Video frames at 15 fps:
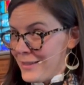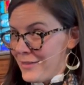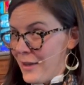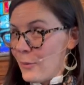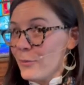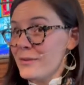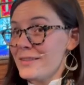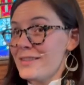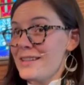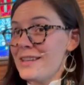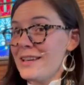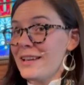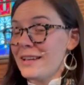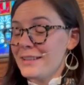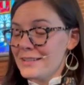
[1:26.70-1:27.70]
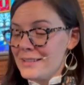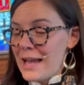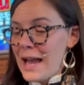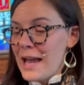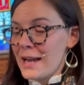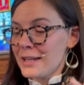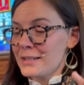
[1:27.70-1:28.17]
That was the
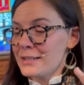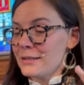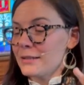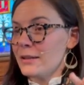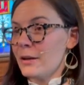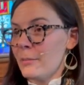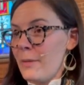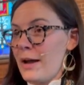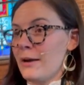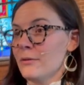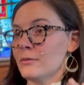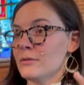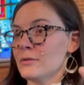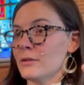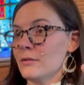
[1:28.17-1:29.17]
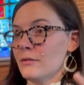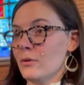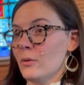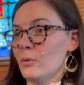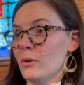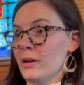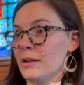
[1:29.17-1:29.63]
exact amount of
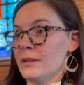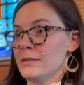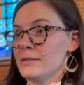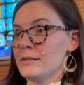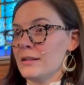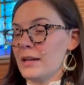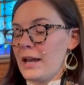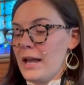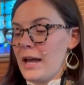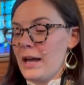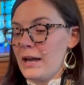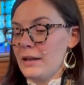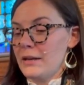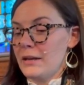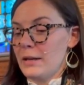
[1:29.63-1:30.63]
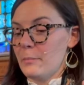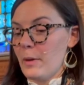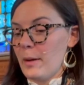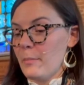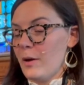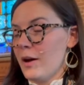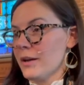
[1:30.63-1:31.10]
coins that I had in
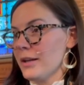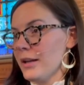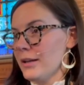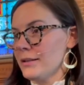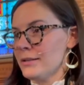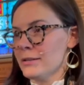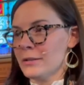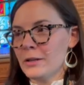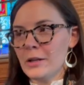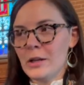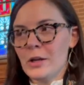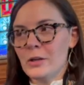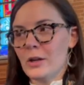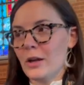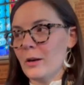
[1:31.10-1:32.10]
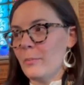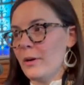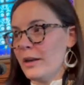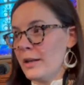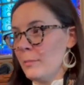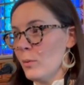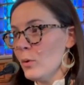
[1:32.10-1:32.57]
my pocket. Not a
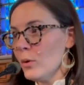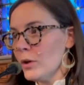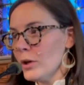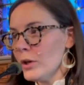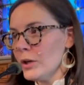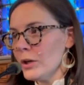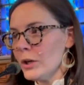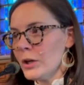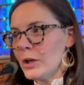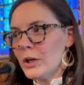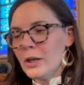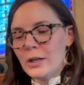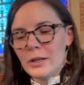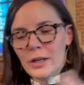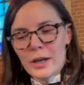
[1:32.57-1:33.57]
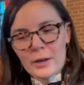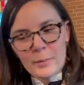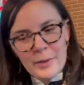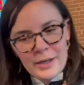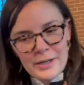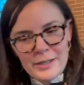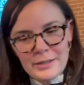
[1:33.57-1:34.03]
penny more, not a
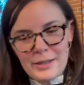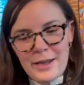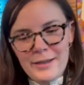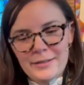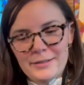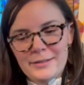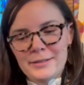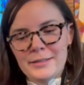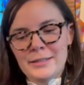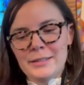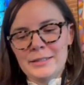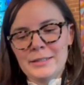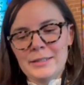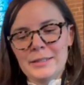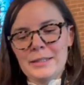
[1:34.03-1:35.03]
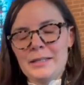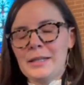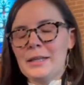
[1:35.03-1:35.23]
penny less.